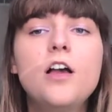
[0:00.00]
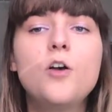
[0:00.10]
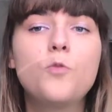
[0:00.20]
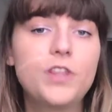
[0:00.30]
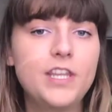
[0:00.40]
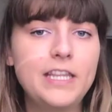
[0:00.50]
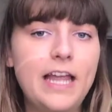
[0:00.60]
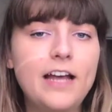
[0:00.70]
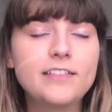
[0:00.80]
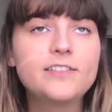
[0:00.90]
within
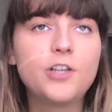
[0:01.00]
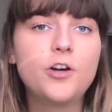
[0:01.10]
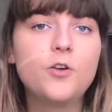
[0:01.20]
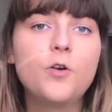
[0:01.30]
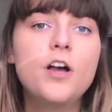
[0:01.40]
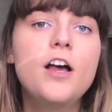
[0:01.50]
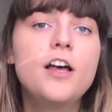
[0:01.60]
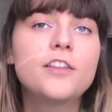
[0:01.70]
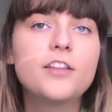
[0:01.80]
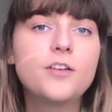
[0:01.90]
that. So
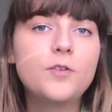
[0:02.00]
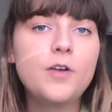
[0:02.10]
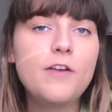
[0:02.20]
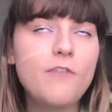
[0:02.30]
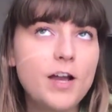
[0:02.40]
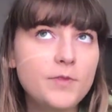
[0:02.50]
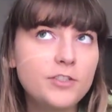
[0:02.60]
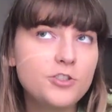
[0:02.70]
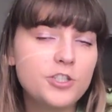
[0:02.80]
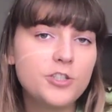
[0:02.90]
the environmental
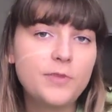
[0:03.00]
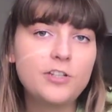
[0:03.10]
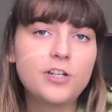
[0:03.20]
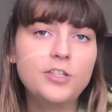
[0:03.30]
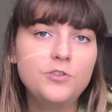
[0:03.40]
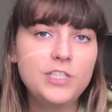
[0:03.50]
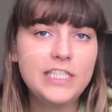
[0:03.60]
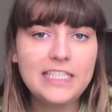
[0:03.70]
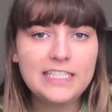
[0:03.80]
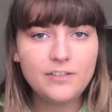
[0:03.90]
engineering major at UT
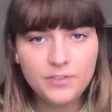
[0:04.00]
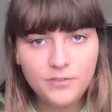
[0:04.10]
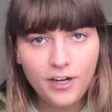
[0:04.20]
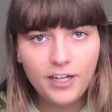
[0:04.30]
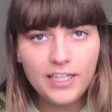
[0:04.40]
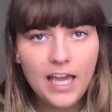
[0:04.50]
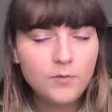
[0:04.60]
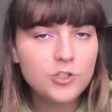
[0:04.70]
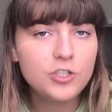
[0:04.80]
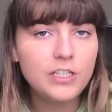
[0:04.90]
is definitely very
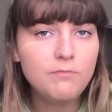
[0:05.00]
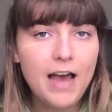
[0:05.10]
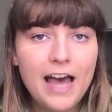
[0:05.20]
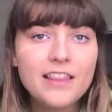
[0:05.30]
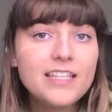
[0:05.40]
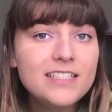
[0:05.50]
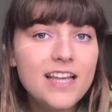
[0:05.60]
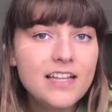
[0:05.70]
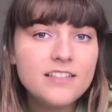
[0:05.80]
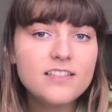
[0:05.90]
chemistry and math
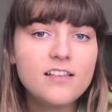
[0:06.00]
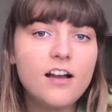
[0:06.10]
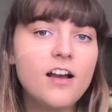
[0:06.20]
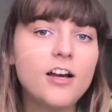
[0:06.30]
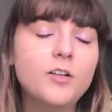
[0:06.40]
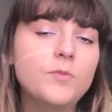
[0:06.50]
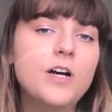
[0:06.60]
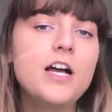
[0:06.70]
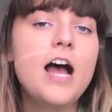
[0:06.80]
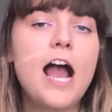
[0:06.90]
intense.
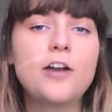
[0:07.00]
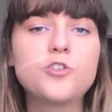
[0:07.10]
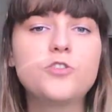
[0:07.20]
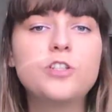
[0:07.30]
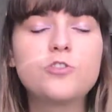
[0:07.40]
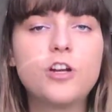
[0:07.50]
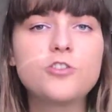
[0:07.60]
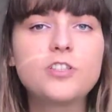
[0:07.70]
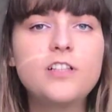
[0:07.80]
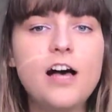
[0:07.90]
Our two
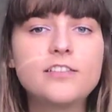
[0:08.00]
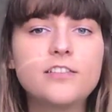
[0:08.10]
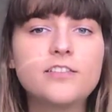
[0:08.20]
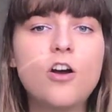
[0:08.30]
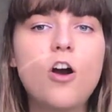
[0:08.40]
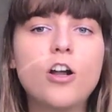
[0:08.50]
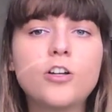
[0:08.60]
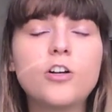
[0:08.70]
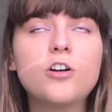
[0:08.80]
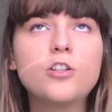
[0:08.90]
introductory classes
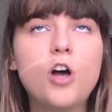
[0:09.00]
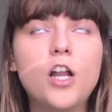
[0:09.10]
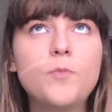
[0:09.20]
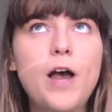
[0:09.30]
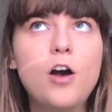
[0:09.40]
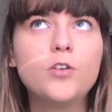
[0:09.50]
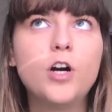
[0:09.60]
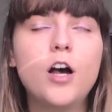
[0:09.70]
are a lot about